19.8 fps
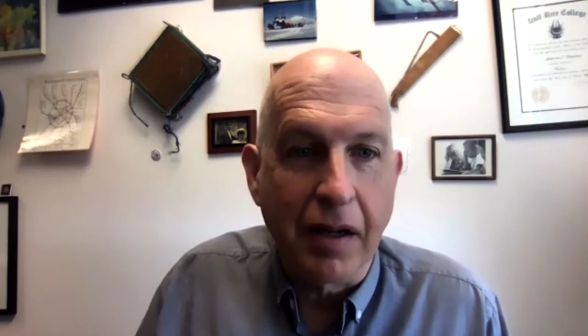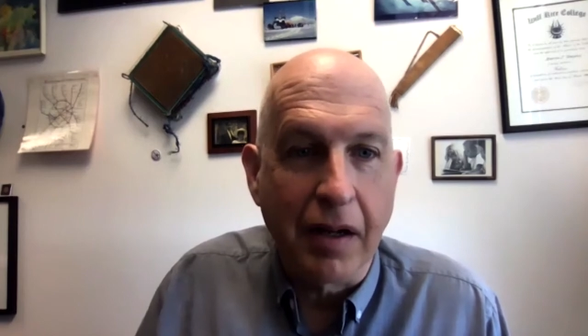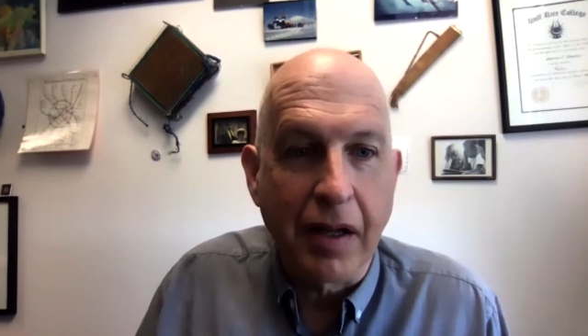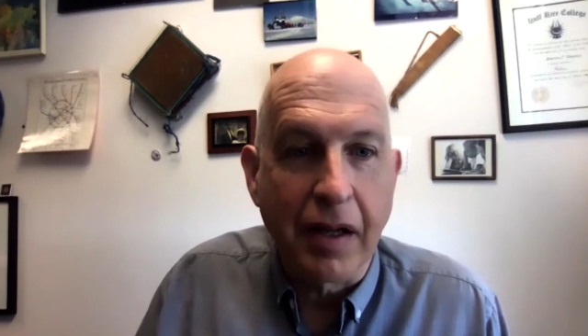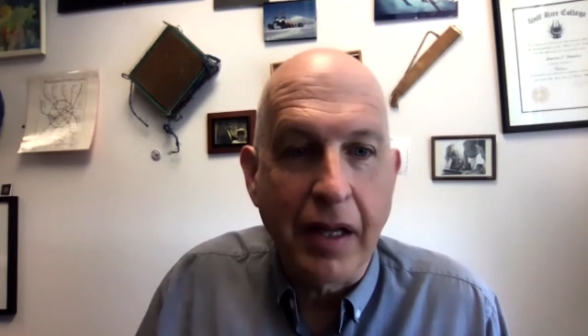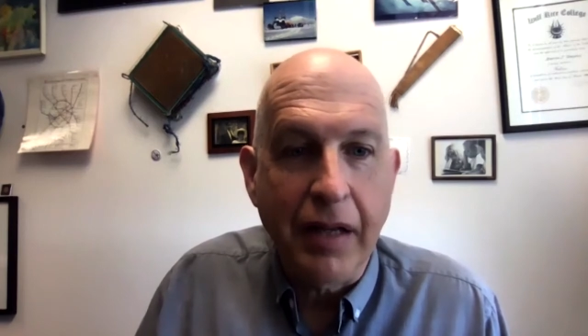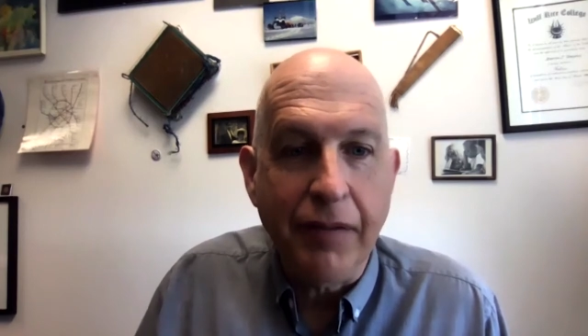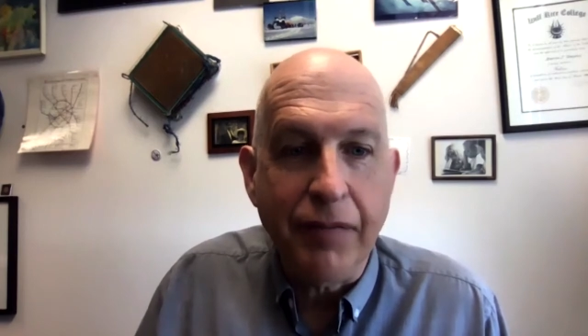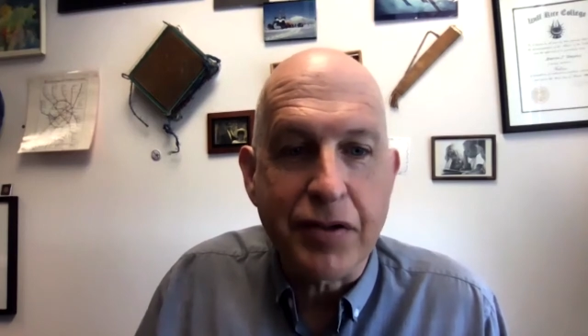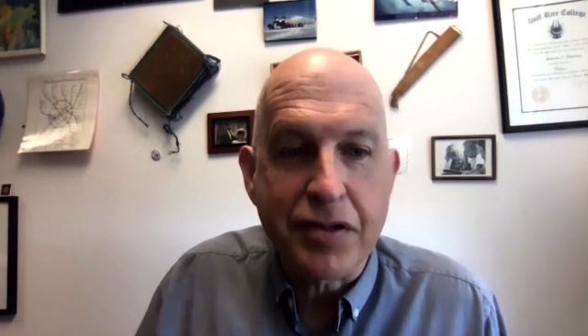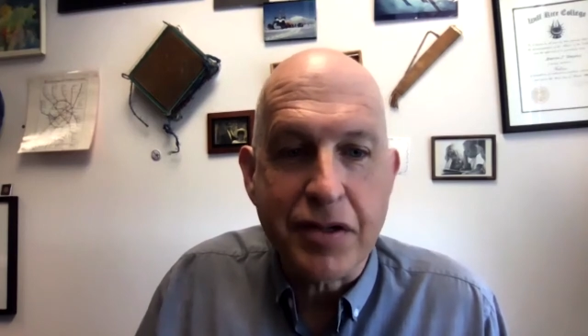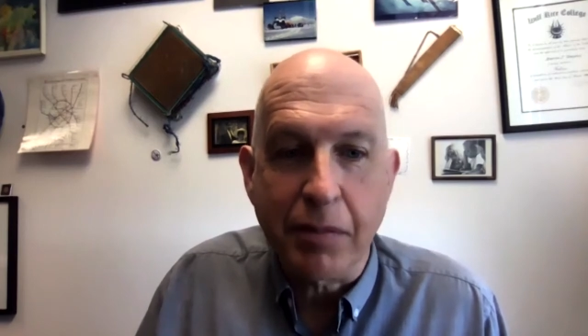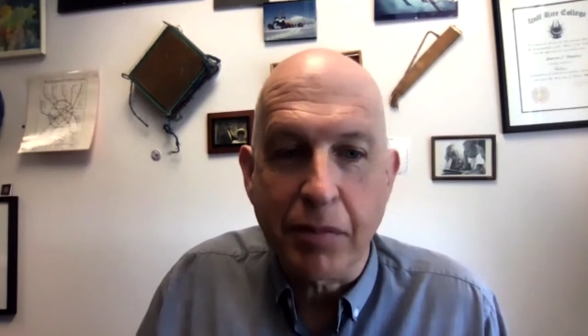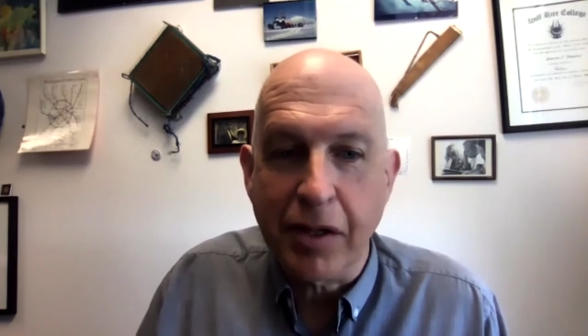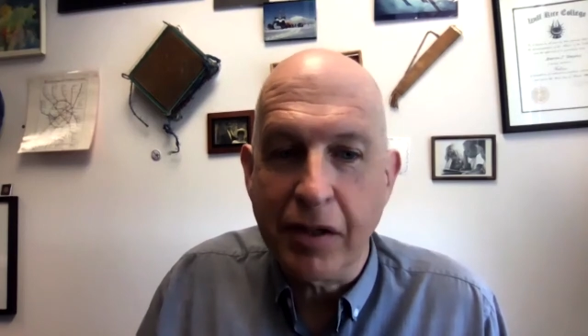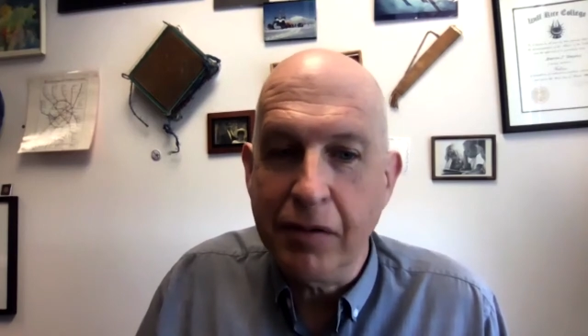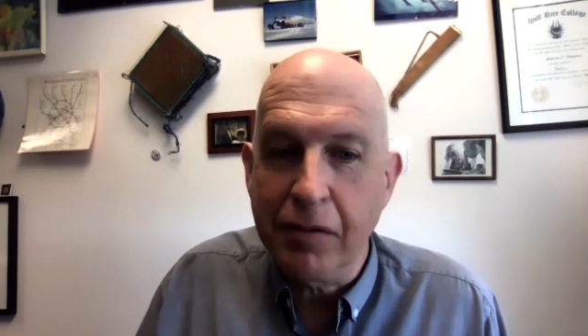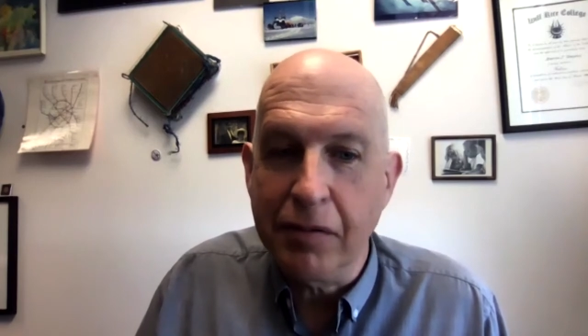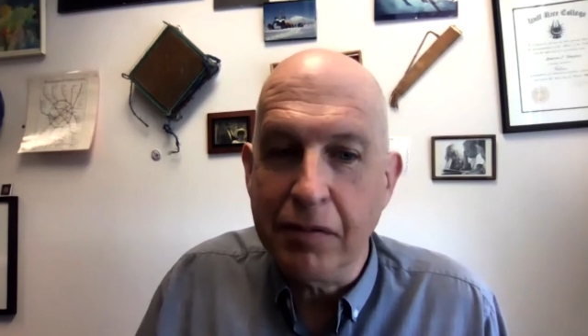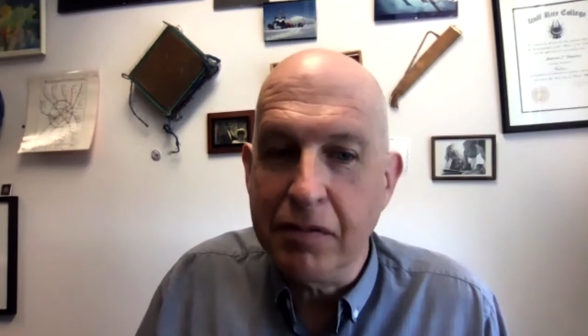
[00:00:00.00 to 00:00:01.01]
even somebody
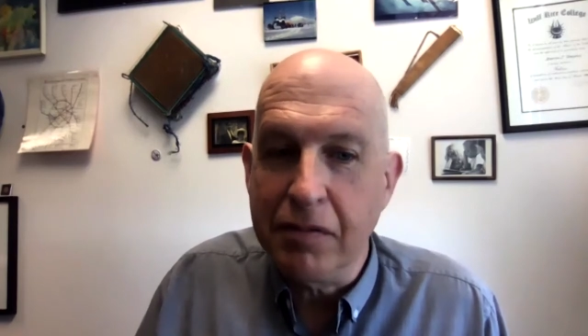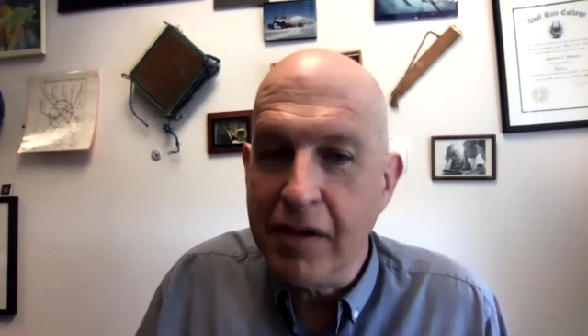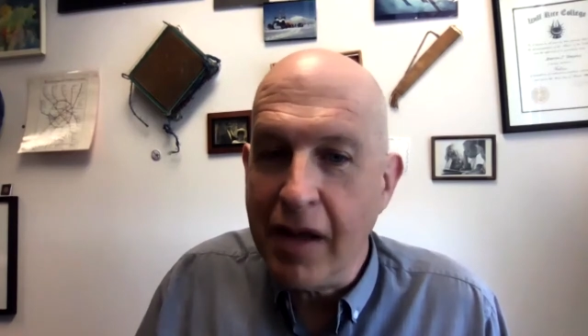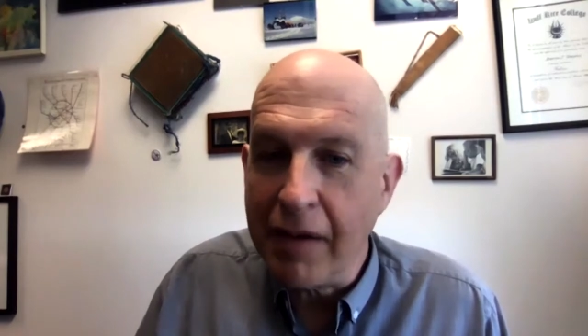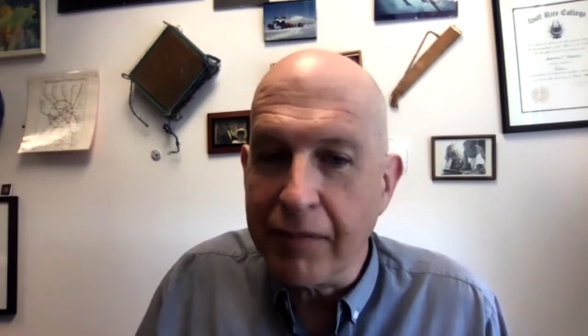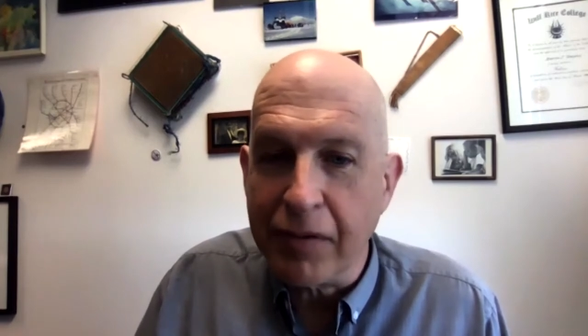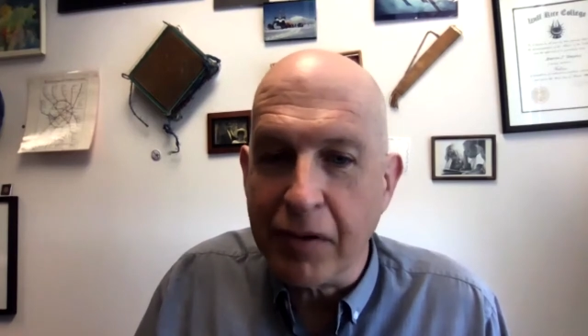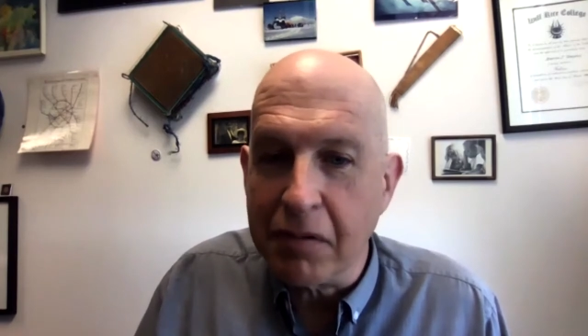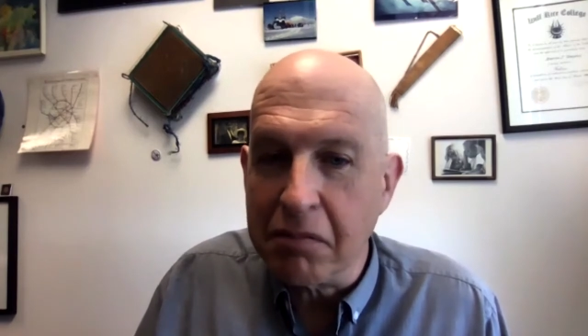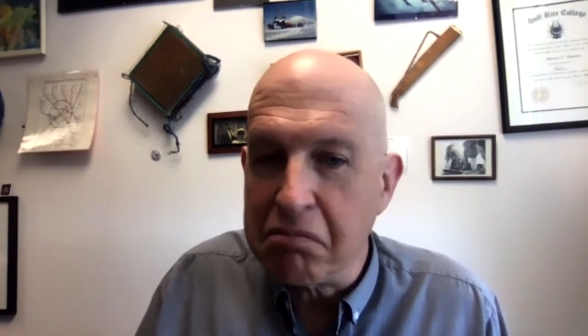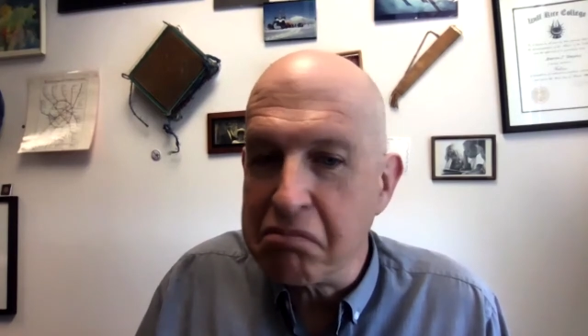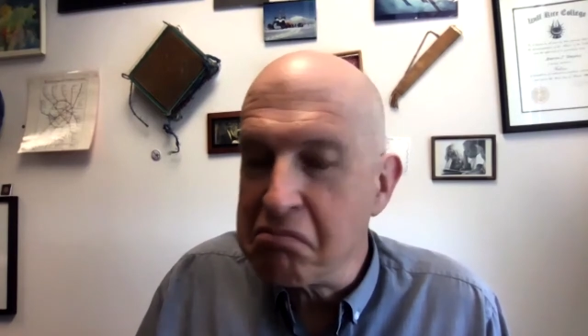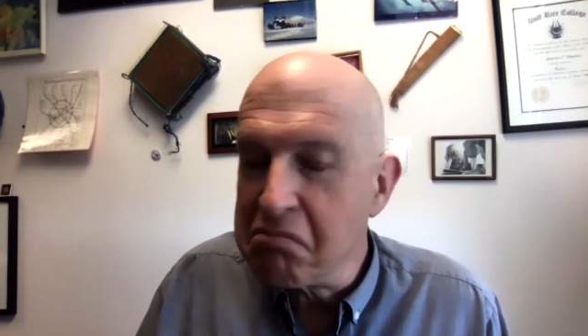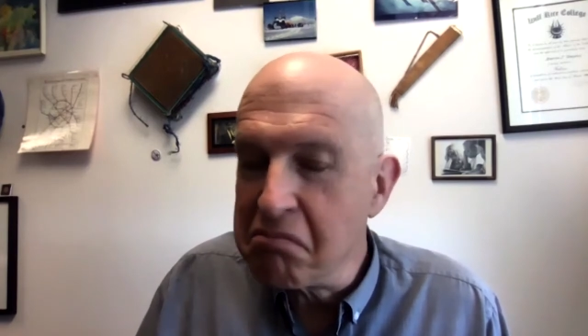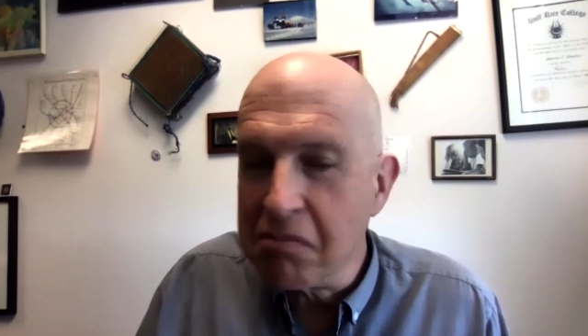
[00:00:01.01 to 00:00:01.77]
who'd never,